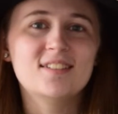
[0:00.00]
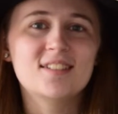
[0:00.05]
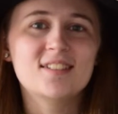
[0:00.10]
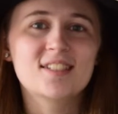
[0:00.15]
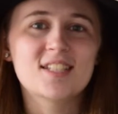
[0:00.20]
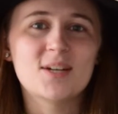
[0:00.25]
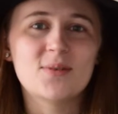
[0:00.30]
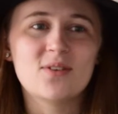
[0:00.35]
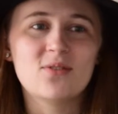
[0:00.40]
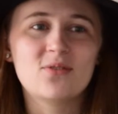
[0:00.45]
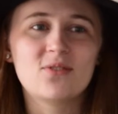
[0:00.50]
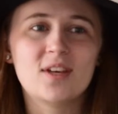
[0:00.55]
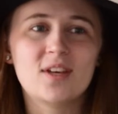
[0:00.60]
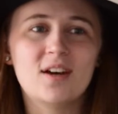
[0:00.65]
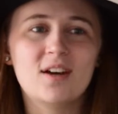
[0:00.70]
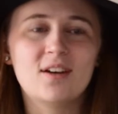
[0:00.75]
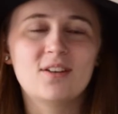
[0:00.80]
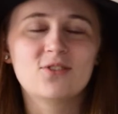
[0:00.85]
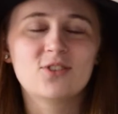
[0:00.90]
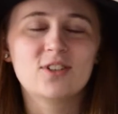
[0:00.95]
some of
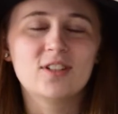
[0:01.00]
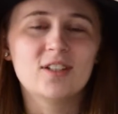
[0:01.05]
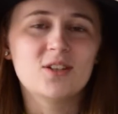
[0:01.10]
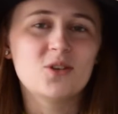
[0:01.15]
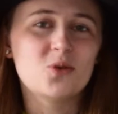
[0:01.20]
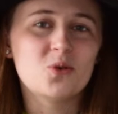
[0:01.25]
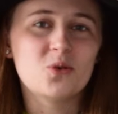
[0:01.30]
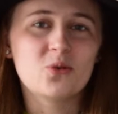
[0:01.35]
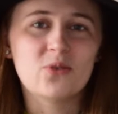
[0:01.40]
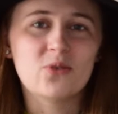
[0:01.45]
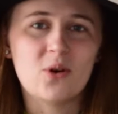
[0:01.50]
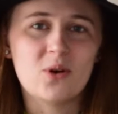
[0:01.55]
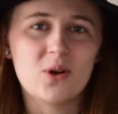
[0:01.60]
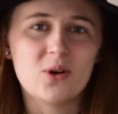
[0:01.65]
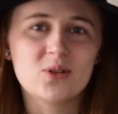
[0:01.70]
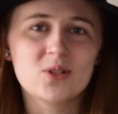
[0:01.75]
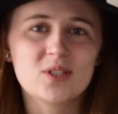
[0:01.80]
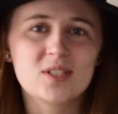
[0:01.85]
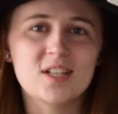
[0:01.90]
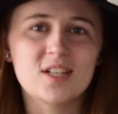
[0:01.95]
the really cool
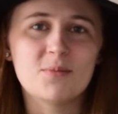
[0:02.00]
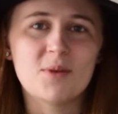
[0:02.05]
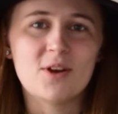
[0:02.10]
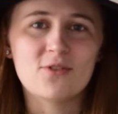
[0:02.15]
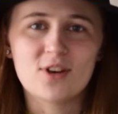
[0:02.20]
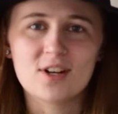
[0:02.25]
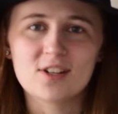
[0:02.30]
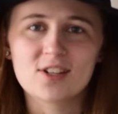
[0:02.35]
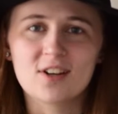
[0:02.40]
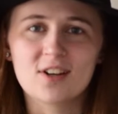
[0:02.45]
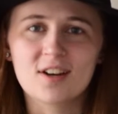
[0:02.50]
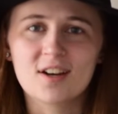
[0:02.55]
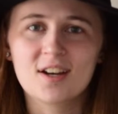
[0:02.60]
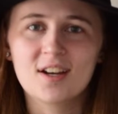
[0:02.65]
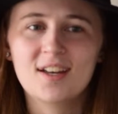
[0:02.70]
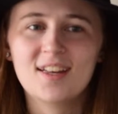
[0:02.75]
photos that my friend took